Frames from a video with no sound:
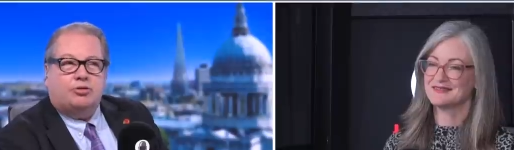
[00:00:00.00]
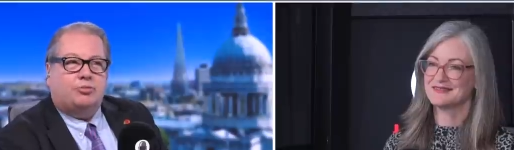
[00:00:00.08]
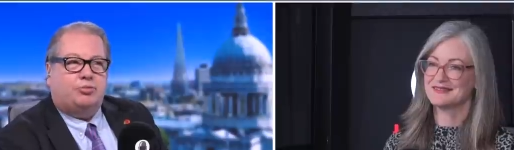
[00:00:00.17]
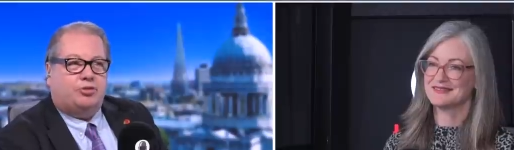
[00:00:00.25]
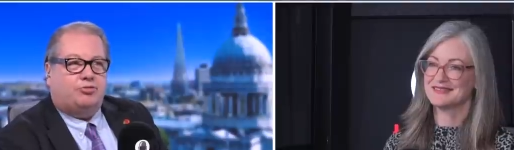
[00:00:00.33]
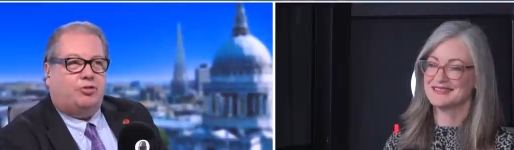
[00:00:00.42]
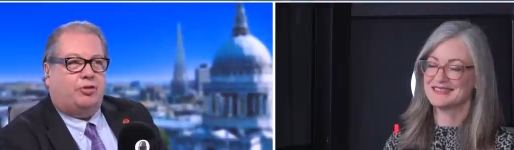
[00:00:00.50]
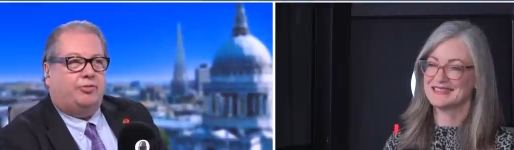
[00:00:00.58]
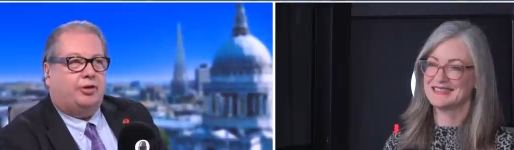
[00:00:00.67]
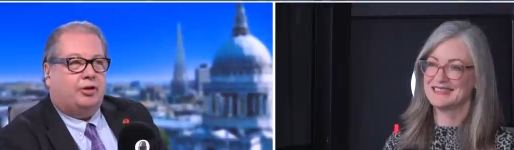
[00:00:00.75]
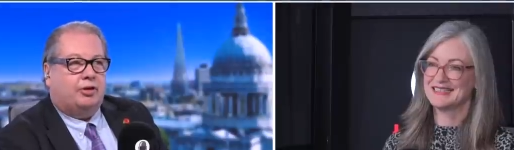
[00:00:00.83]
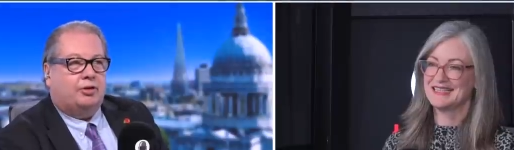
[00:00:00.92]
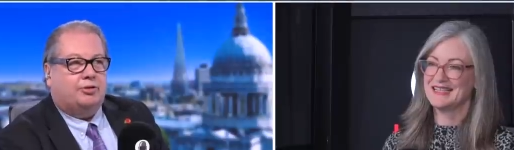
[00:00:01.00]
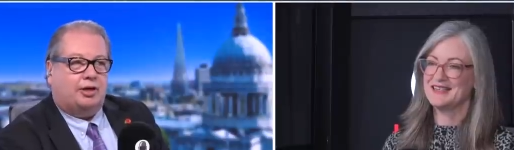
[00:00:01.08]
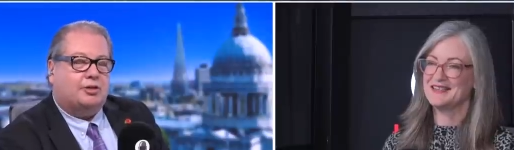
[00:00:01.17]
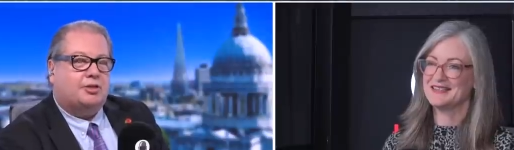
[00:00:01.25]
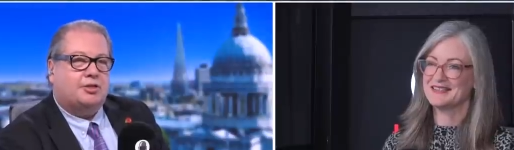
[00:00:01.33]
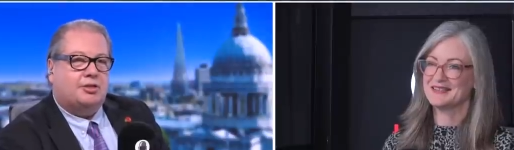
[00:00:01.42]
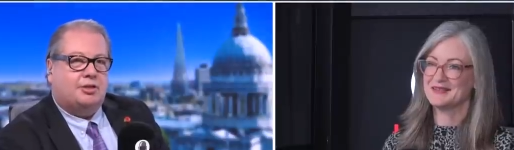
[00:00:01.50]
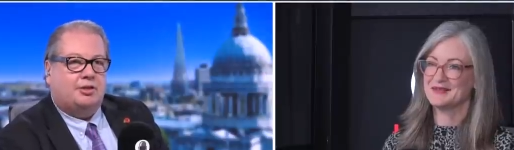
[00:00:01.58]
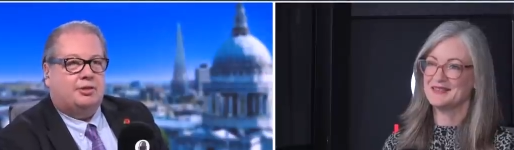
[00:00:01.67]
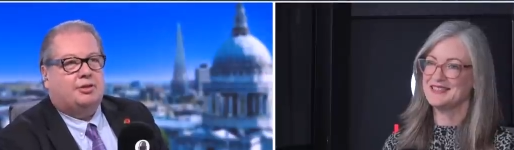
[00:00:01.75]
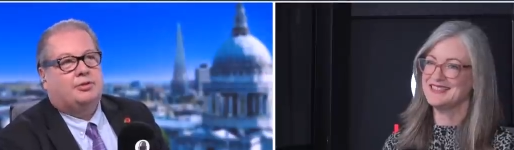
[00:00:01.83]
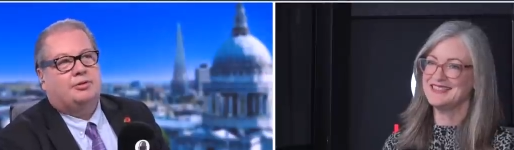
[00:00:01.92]
Speaker 1: I should be driving, thanks.
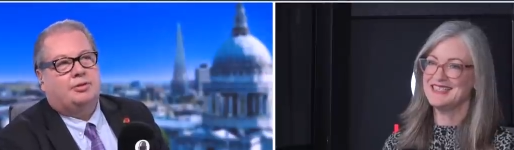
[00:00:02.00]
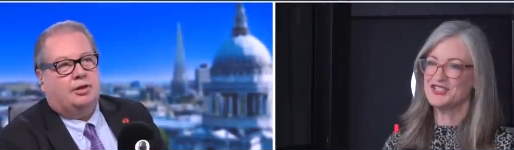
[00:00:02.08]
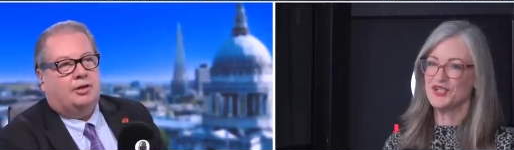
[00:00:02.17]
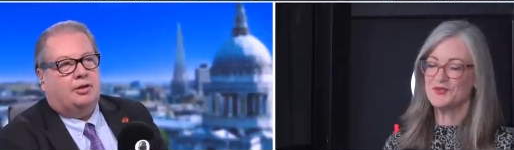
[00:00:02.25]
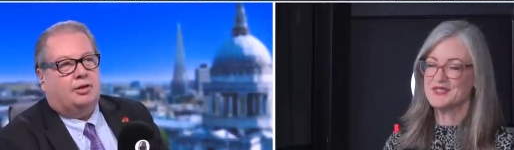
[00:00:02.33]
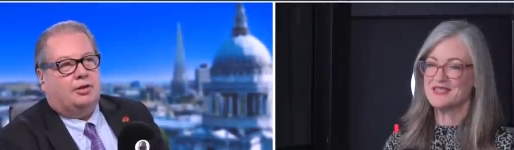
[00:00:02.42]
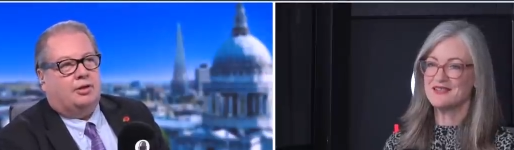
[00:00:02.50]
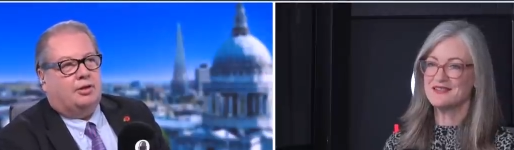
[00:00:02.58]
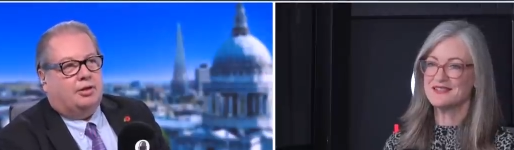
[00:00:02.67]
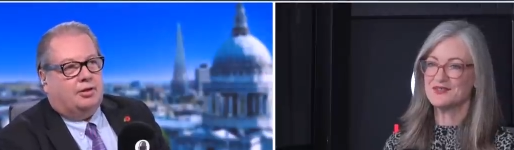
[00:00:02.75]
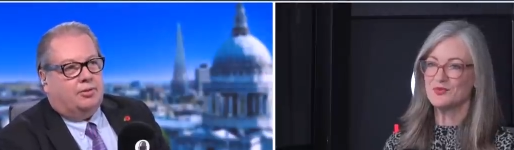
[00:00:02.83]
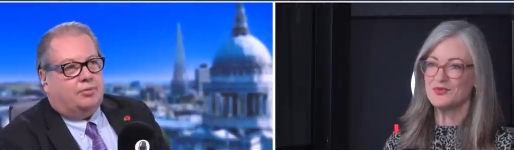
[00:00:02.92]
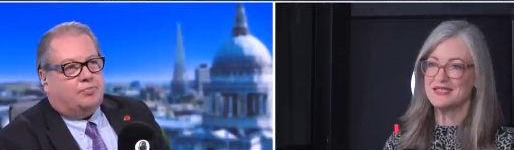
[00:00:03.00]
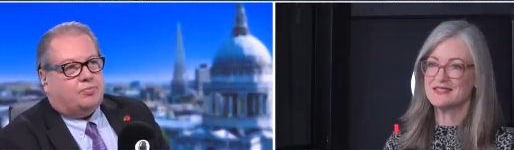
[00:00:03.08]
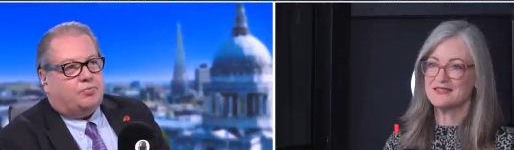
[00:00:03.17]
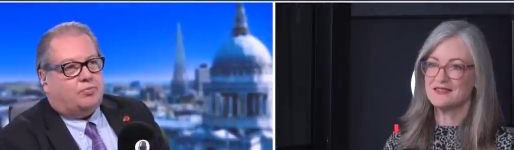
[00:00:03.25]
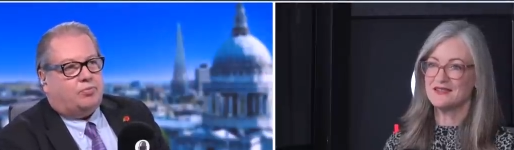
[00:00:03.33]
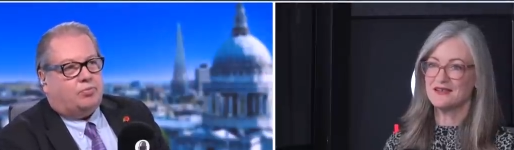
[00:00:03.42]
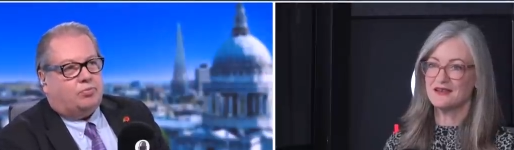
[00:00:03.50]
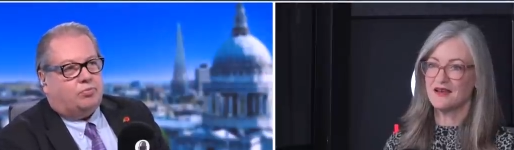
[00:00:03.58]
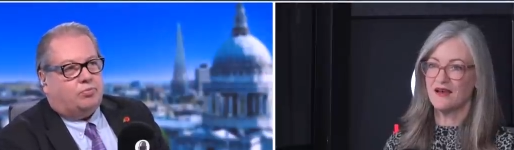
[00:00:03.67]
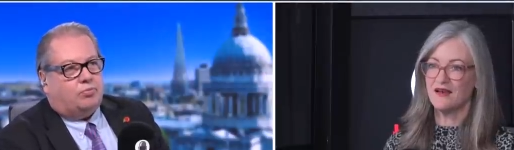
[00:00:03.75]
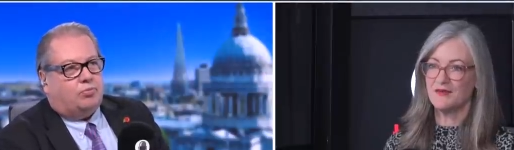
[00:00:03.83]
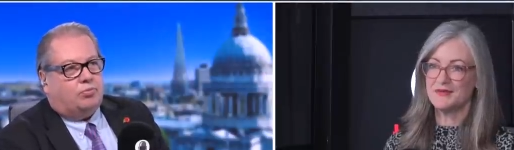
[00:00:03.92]
Speaker 2: Uh, yeah, don't turn us all into younger
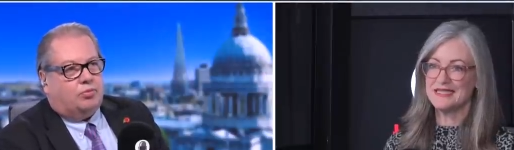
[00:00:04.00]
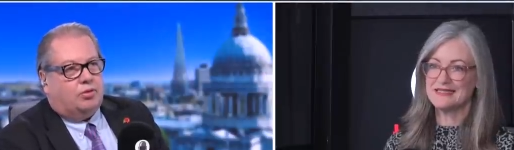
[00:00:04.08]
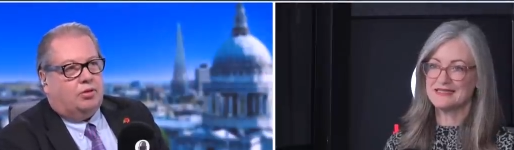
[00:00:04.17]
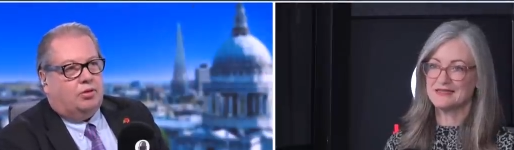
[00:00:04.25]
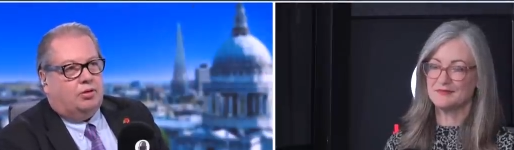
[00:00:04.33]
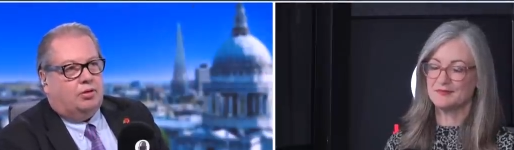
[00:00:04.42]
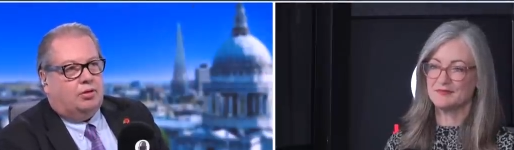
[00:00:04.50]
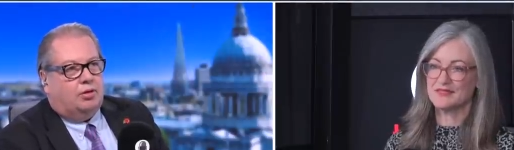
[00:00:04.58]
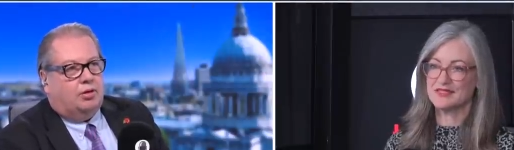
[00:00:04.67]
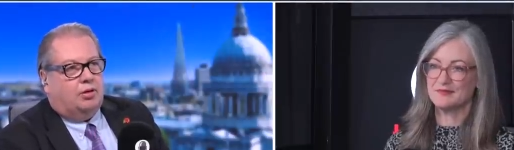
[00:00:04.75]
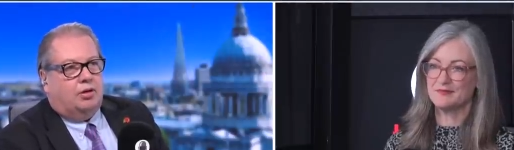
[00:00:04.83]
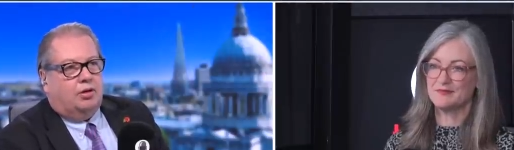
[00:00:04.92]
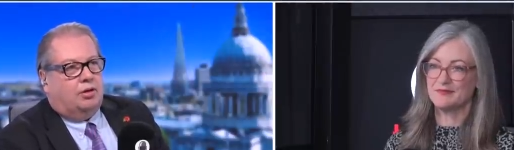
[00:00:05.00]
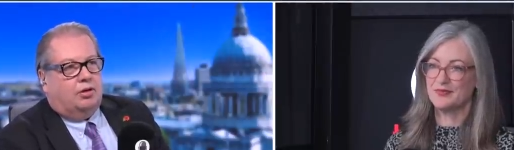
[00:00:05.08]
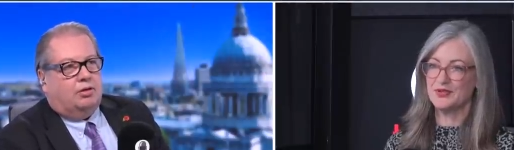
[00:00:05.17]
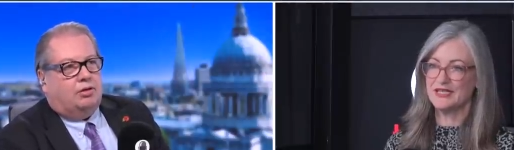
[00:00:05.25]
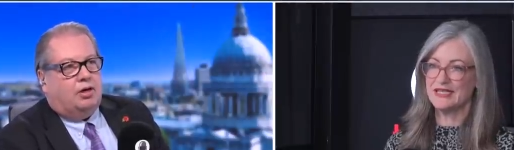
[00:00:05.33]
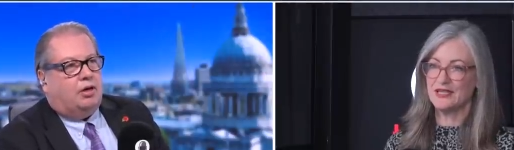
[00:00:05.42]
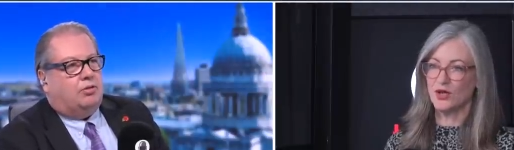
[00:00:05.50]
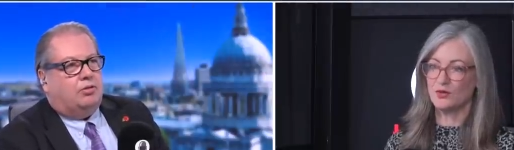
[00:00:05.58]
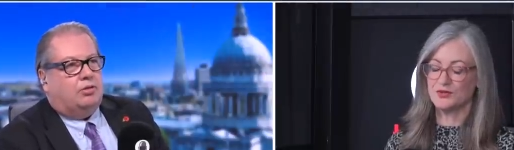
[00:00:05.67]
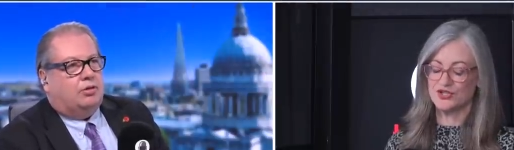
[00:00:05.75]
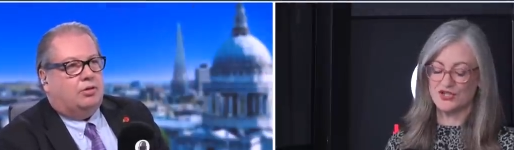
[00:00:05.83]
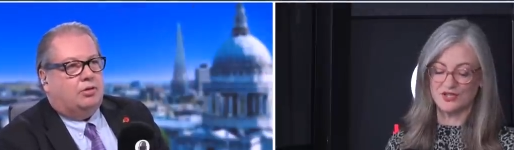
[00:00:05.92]
armies to to bully no.
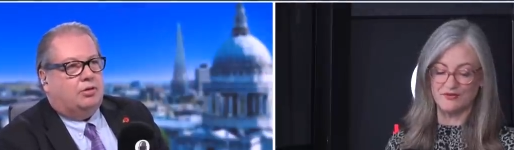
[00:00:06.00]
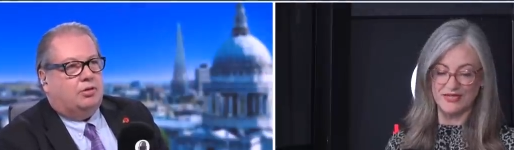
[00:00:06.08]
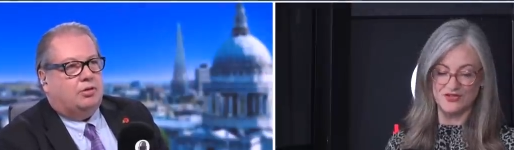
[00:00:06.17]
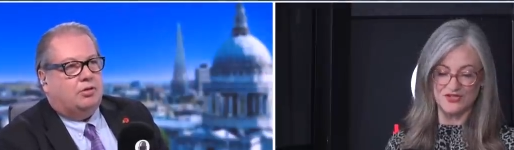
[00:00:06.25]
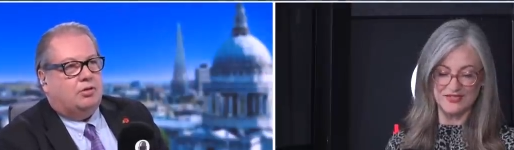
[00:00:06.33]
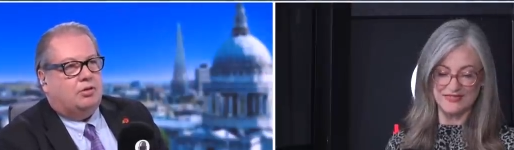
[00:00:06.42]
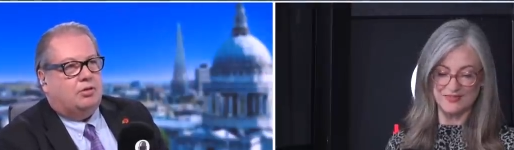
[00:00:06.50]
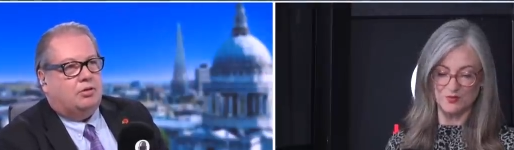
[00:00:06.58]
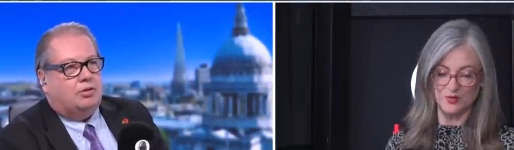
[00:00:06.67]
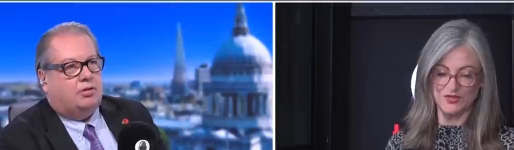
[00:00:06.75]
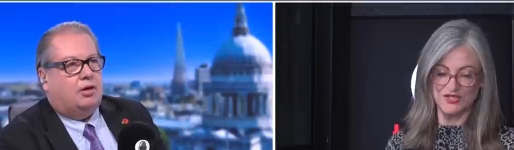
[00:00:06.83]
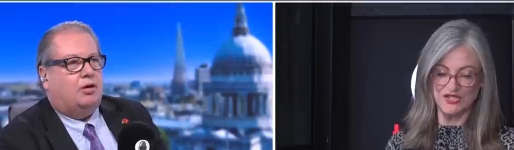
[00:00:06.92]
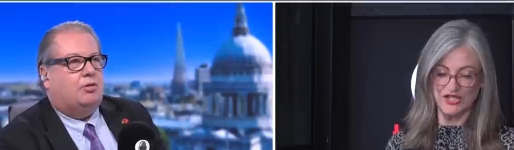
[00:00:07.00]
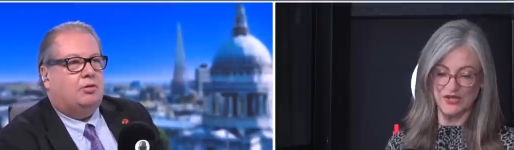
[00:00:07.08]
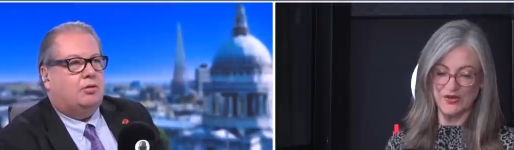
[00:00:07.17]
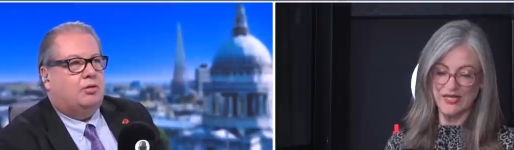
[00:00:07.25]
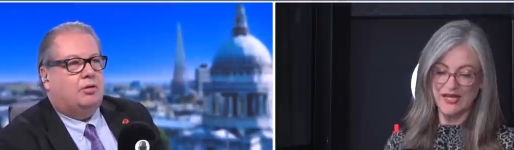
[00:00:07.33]
older generations in what no. to do.